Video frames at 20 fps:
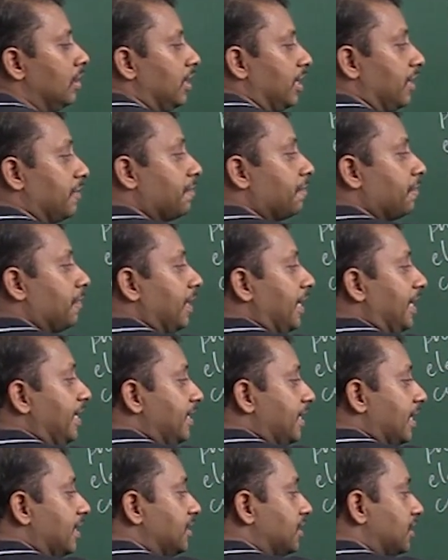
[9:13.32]
If
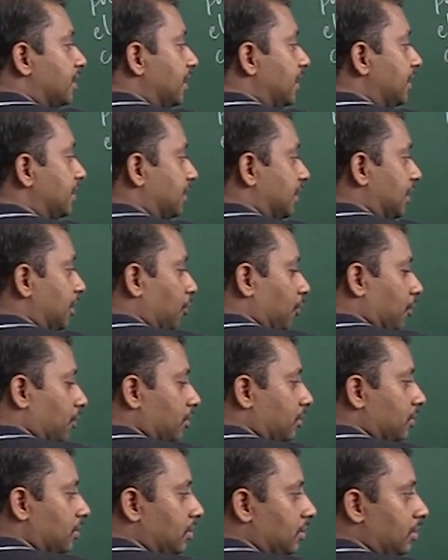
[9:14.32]
intensity is zero,
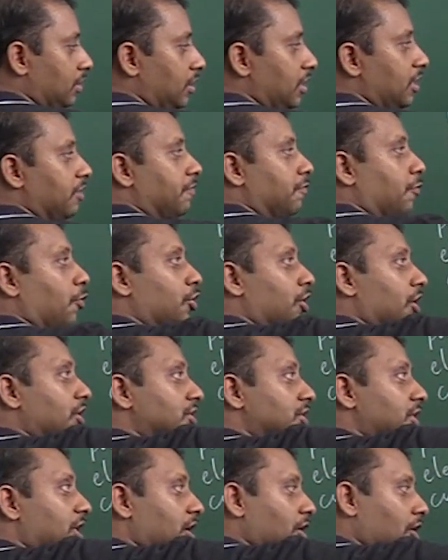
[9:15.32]
if
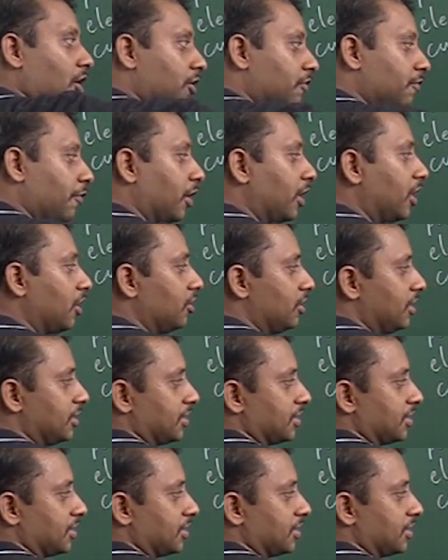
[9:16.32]
photons are not falling on the